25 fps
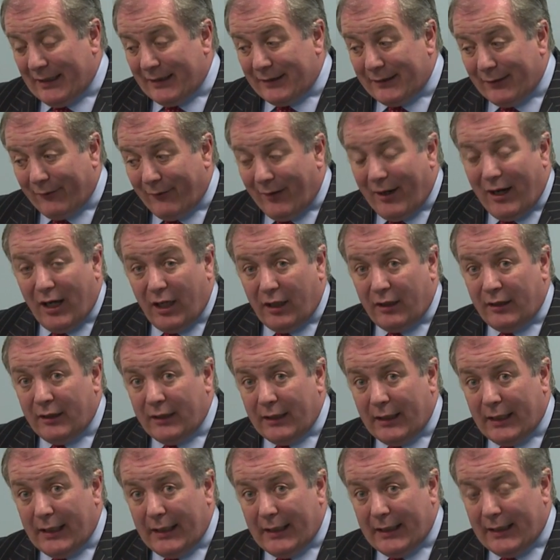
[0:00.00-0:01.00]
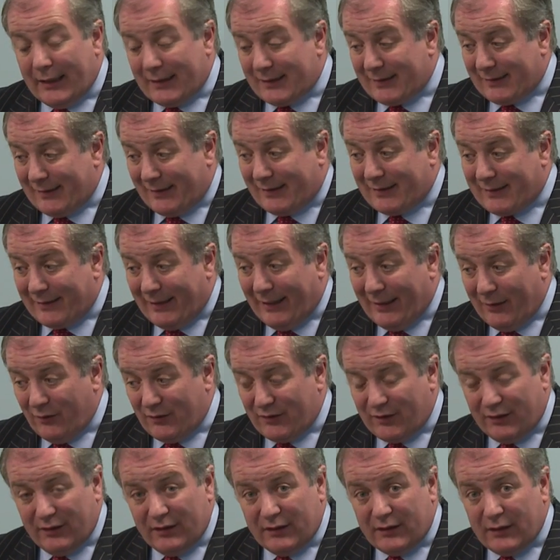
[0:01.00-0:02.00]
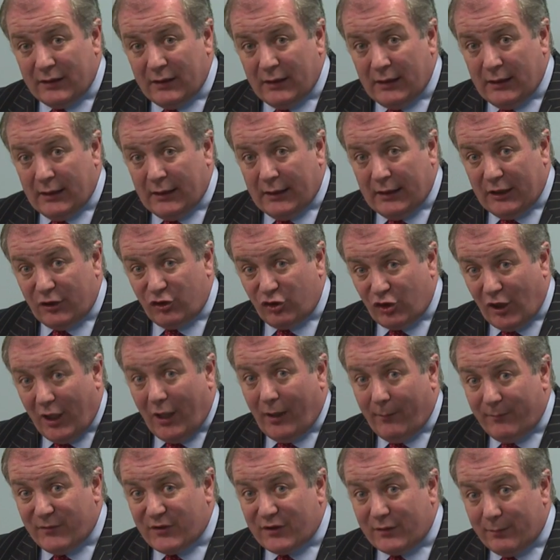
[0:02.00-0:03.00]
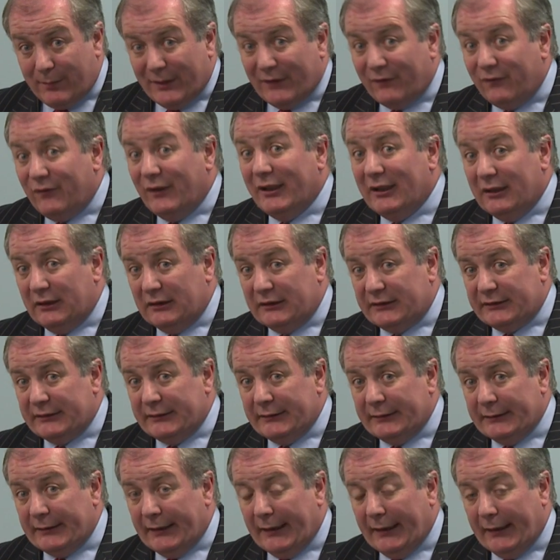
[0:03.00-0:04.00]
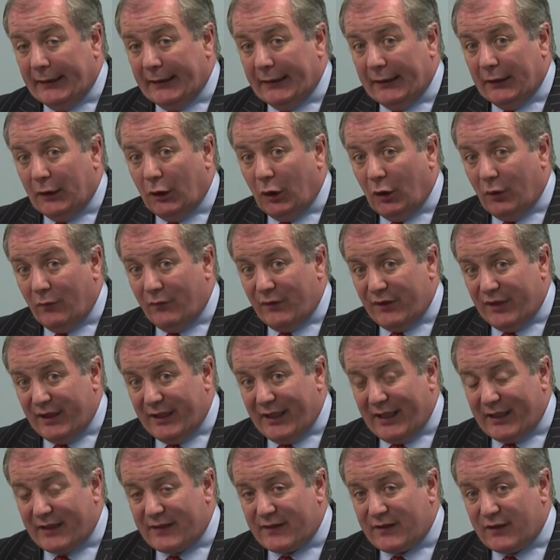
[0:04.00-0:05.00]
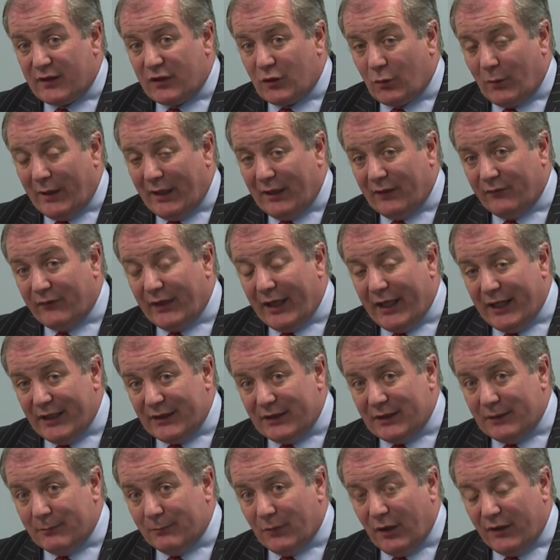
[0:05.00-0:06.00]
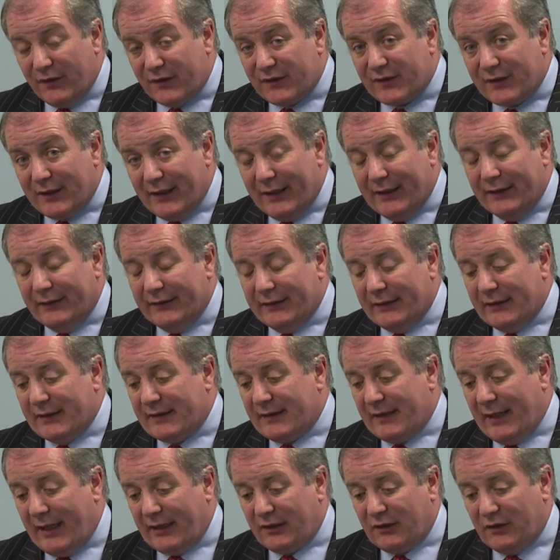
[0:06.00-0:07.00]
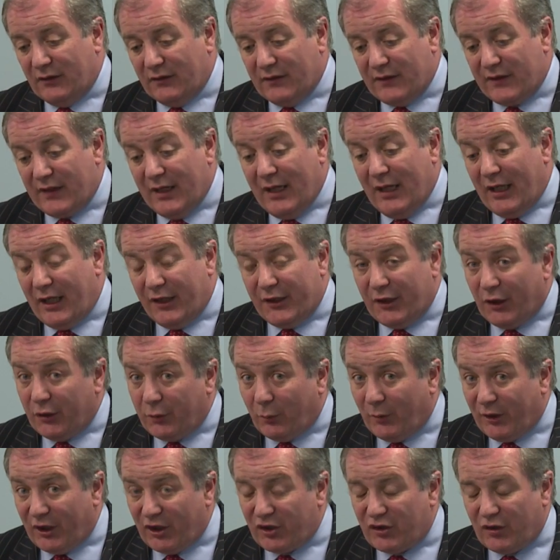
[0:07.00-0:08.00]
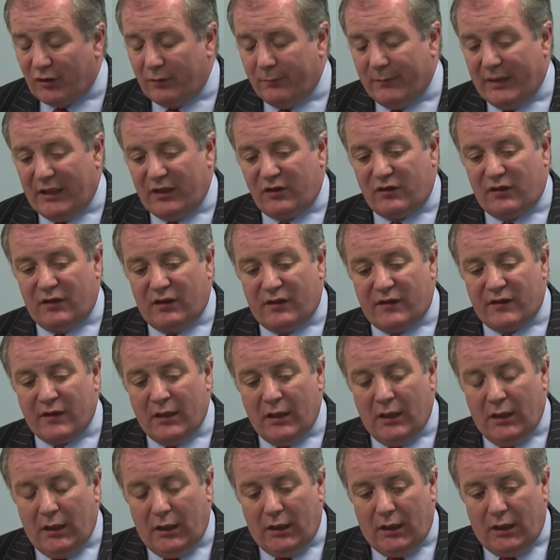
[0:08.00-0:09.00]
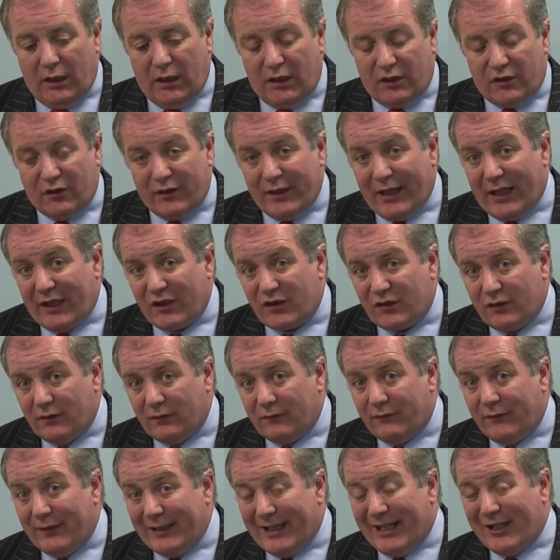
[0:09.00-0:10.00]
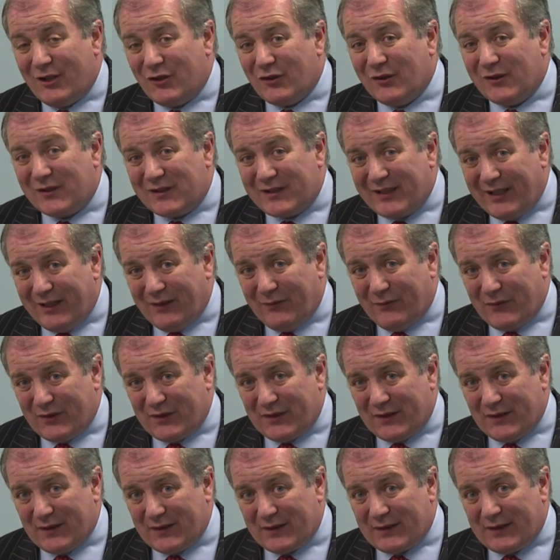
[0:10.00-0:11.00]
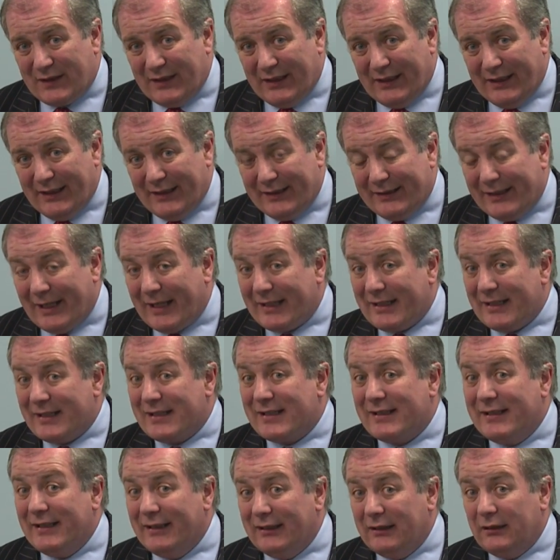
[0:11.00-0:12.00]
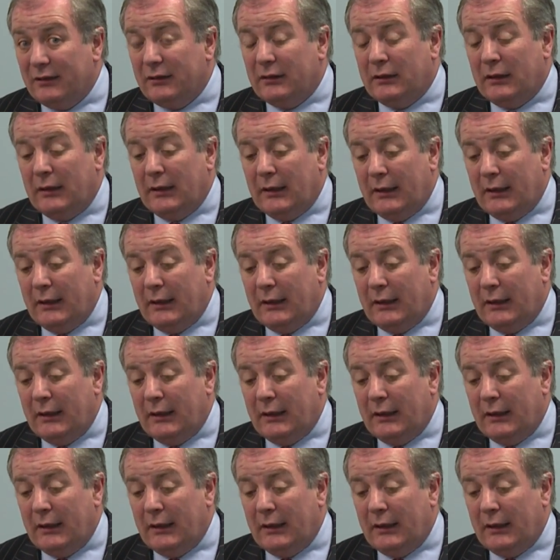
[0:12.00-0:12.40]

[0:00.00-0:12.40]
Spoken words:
there are 6,000 jobs to be filled over the next 12, 18 months in these sectors. Another one I should mention is international financial services. That is still